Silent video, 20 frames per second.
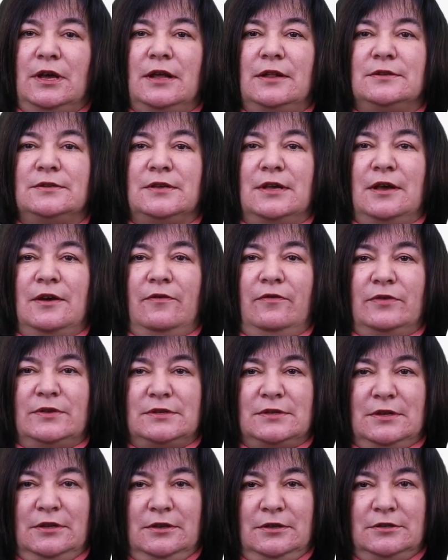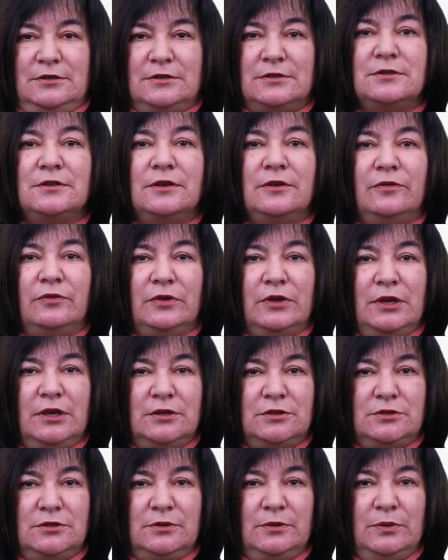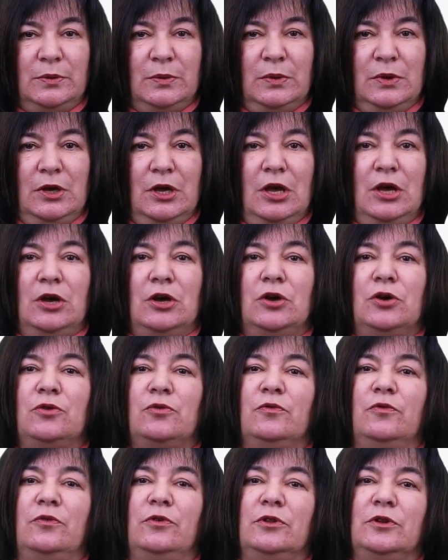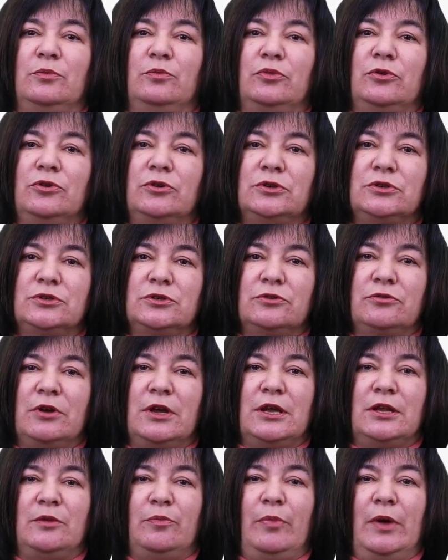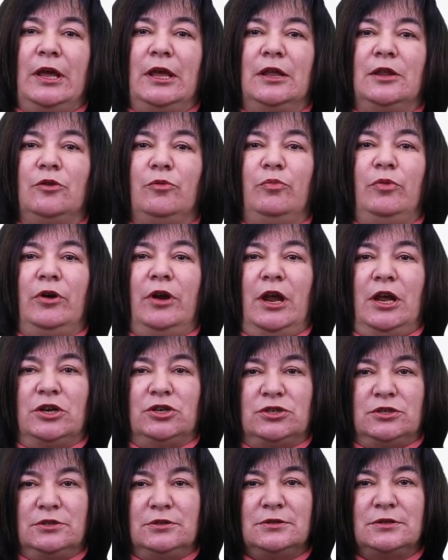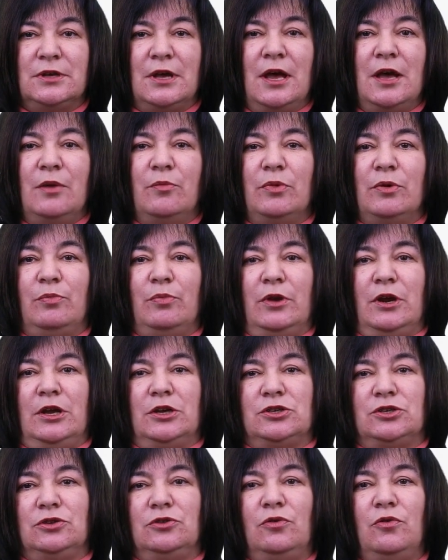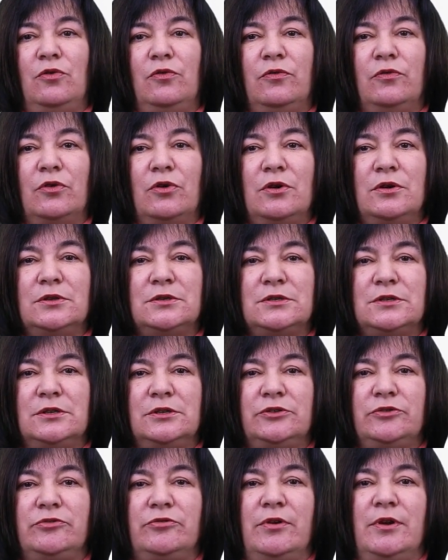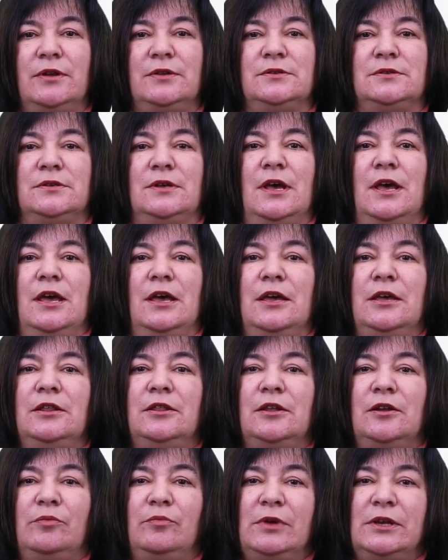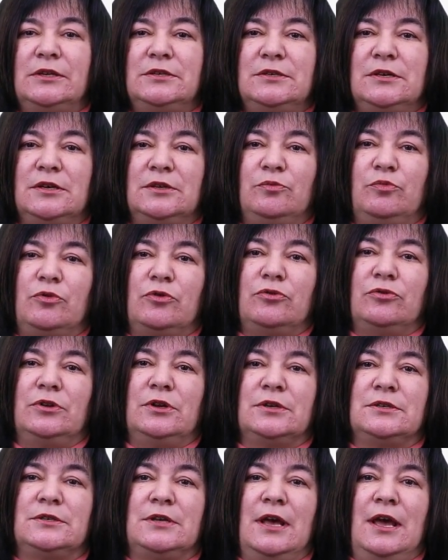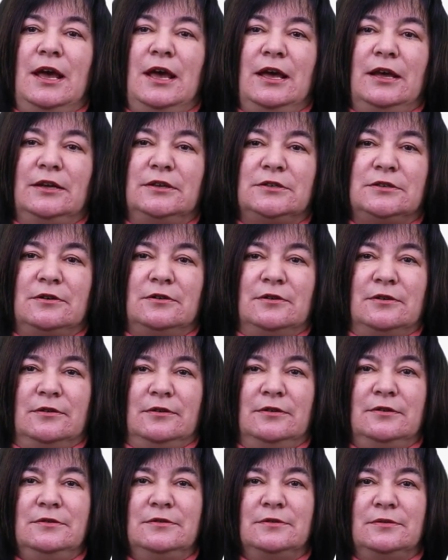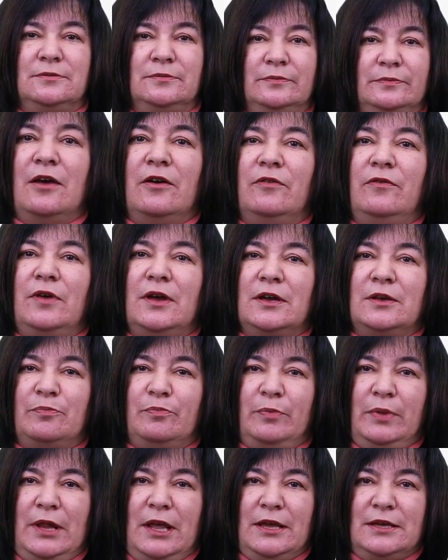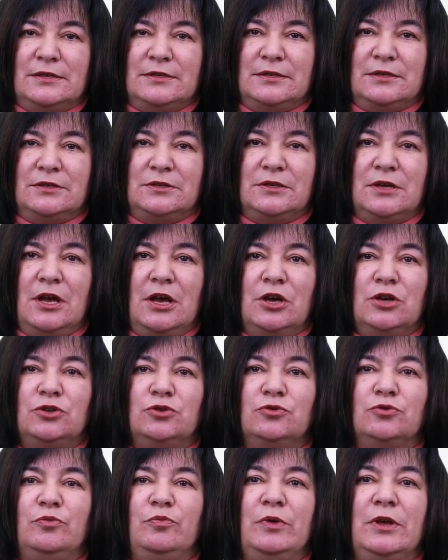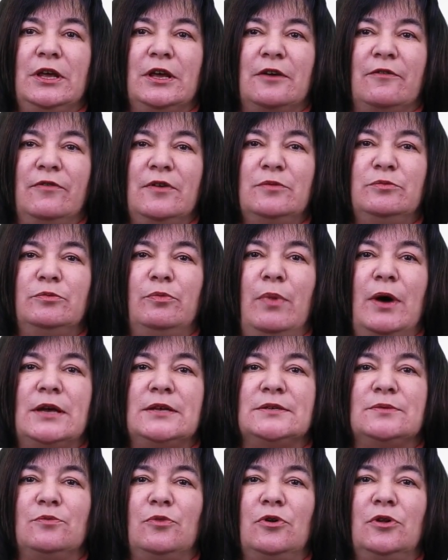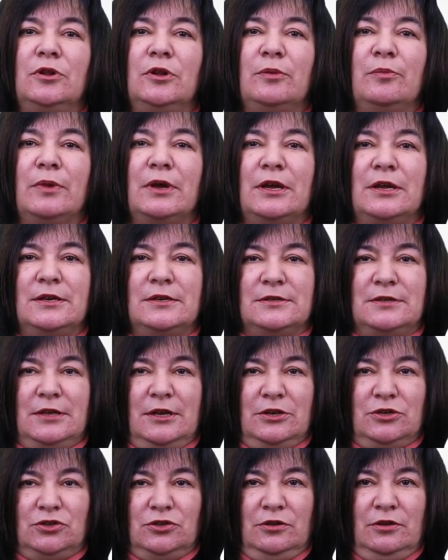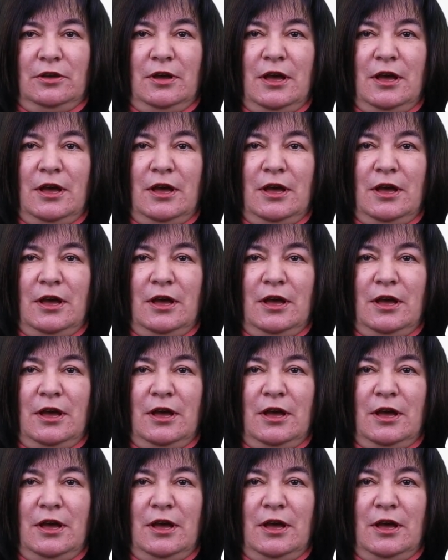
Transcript: healthcare facilities if need. Room for laboratory and packing operations, preparation of concentrates, intermediate products, and others. Workplaces should be equipped by small mechanization,